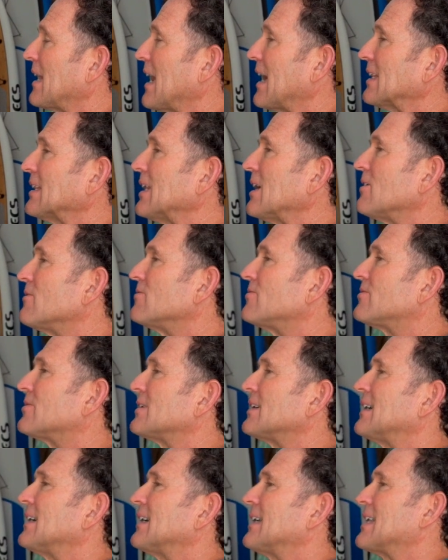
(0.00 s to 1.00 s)
and I love
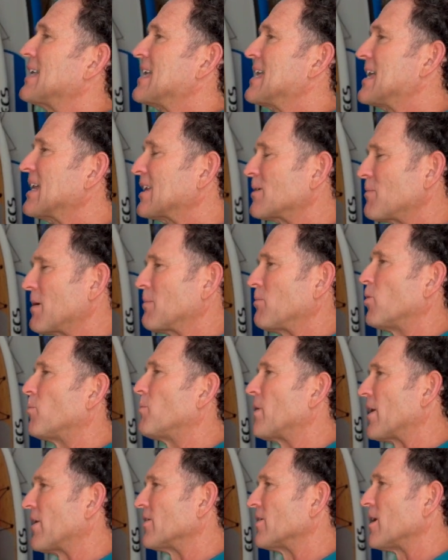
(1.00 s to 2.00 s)
getting people
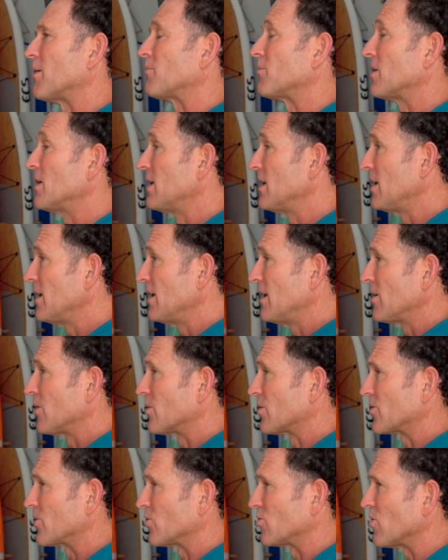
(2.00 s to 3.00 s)
paired up
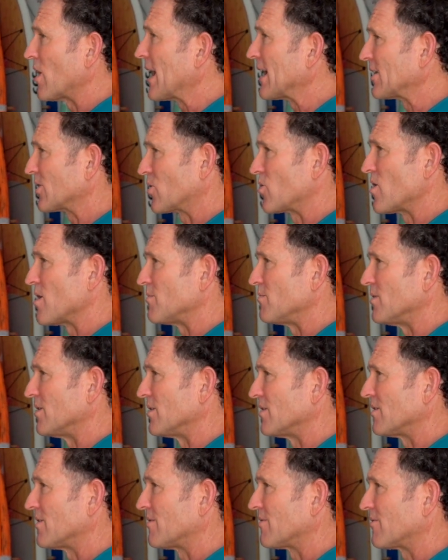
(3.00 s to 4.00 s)
with the right
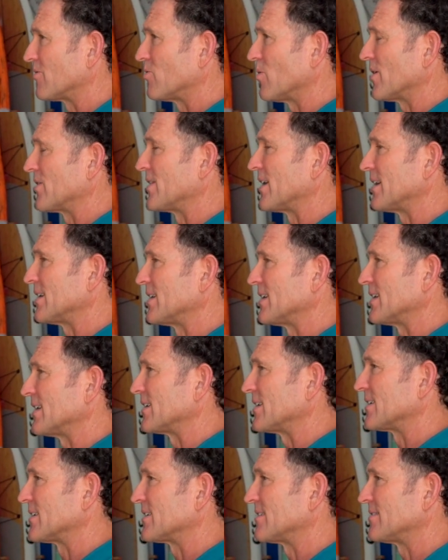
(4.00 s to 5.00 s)
equipment for what they need.